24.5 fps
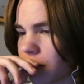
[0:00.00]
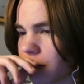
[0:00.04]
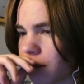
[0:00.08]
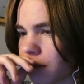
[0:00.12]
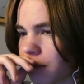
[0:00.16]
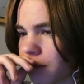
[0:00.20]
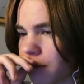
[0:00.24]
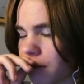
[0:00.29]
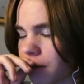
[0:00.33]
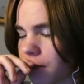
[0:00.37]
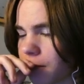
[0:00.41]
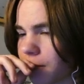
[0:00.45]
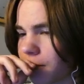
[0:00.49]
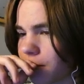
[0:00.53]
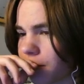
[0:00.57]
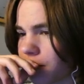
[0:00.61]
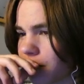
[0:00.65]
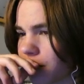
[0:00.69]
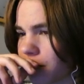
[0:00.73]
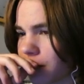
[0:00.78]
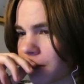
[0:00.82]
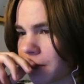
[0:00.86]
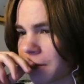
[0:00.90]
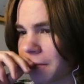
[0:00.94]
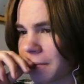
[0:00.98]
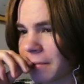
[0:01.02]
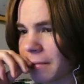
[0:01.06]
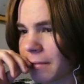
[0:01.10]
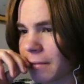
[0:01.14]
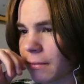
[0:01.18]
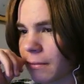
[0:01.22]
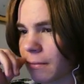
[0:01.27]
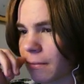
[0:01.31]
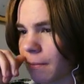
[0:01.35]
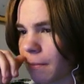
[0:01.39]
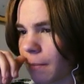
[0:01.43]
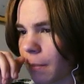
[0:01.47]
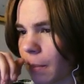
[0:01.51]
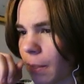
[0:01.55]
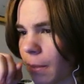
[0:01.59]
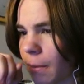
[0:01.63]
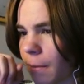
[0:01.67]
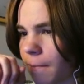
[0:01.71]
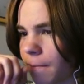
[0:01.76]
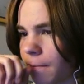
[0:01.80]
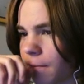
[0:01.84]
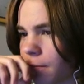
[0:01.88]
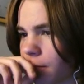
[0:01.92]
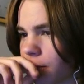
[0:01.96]

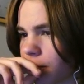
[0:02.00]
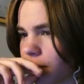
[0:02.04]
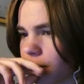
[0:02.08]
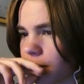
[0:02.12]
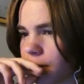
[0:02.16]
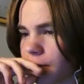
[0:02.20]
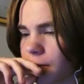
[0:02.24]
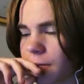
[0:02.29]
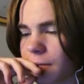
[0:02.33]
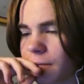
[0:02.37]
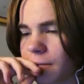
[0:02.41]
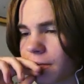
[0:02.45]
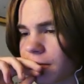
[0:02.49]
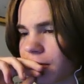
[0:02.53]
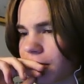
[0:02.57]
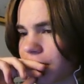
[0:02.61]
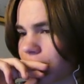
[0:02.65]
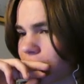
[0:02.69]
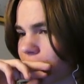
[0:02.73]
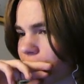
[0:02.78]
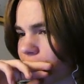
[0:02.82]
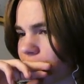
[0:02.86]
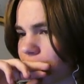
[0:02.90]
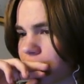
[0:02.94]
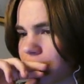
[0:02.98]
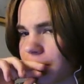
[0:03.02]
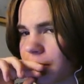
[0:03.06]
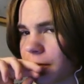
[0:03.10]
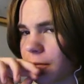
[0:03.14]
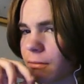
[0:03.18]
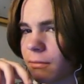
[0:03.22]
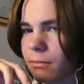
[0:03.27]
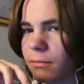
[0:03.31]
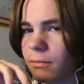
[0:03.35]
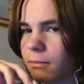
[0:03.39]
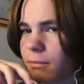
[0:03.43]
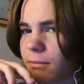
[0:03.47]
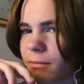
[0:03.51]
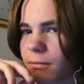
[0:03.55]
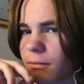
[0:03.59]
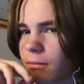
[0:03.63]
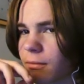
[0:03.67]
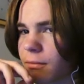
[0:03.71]
This person isn't speaking.